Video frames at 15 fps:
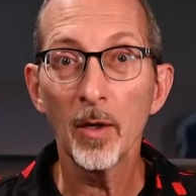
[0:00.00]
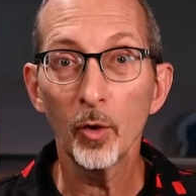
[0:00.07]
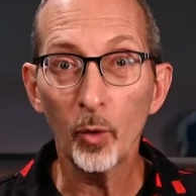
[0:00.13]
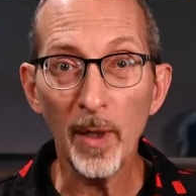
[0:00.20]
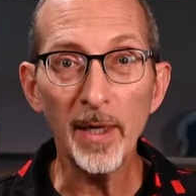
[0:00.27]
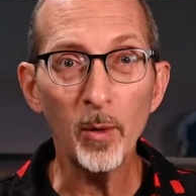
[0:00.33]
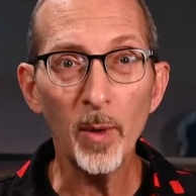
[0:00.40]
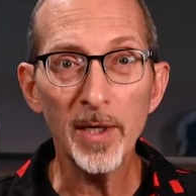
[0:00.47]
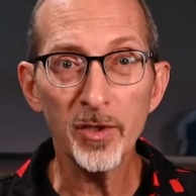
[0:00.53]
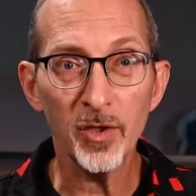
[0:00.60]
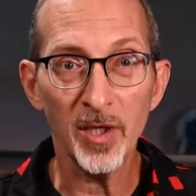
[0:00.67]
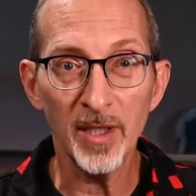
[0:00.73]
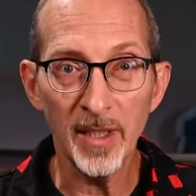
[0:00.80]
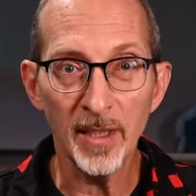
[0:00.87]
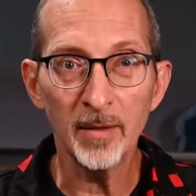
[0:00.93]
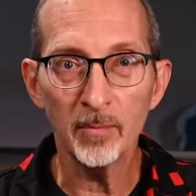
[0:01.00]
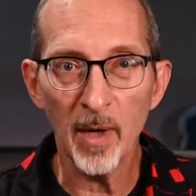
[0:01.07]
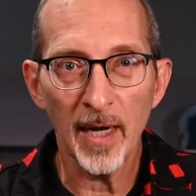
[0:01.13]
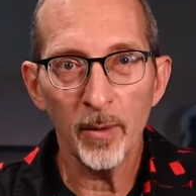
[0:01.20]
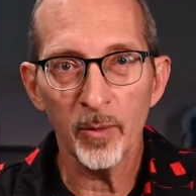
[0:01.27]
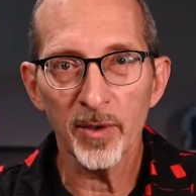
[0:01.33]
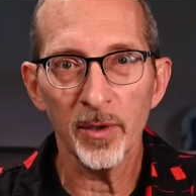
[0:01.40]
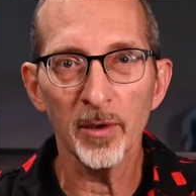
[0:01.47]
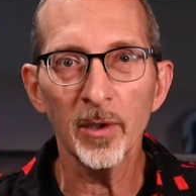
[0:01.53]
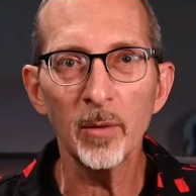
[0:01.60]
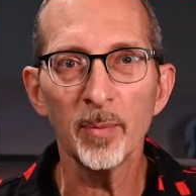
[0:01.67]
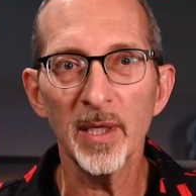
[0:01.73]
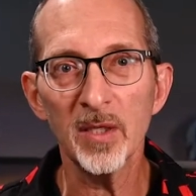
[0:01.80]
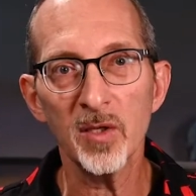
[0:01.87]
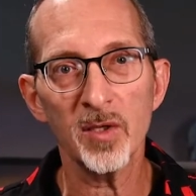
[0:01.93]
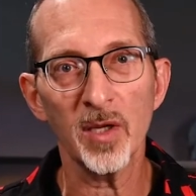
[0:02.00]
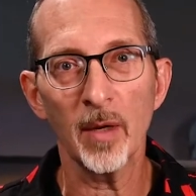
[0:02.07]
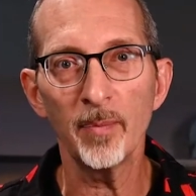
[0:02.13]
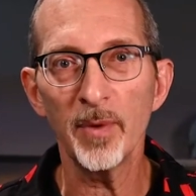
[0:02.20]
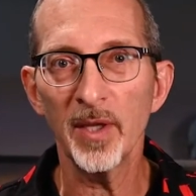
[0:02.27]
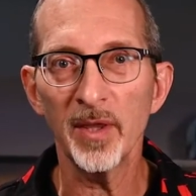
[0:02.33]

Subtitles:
Great question, and I was a little bit stumped